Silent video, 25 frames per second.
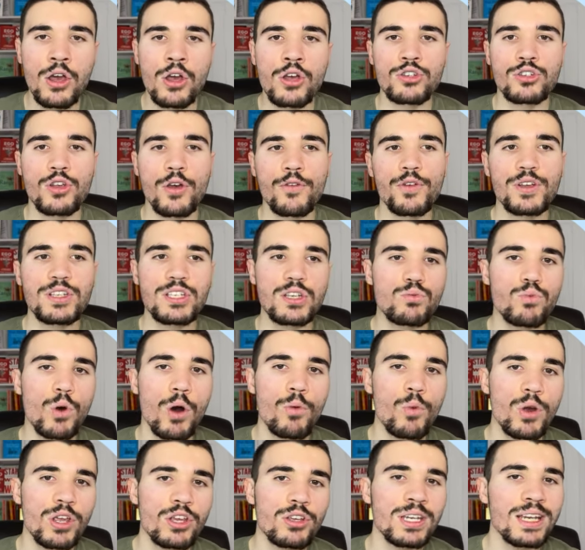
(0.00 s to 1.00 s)
So this is
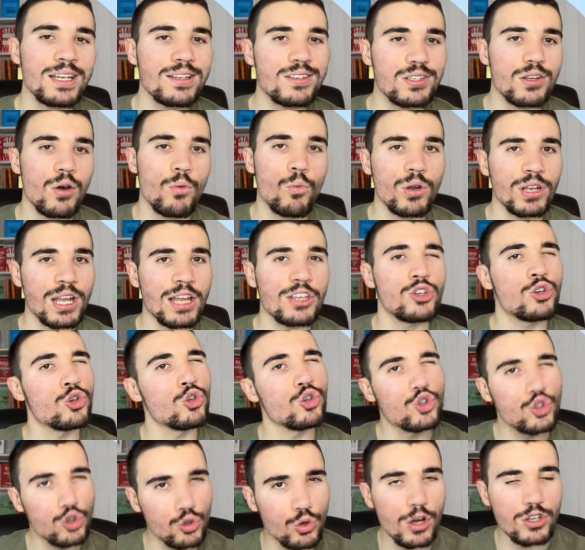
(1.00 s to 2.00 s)
one where you need someone that you
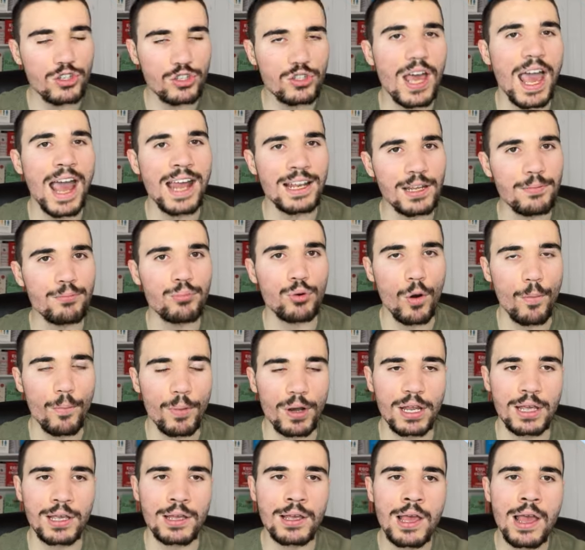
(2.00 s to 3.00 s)
can trust to edit
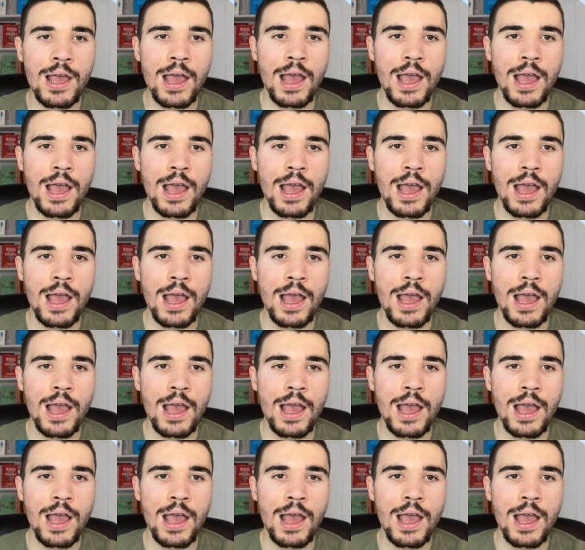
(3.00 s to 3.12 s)
properly.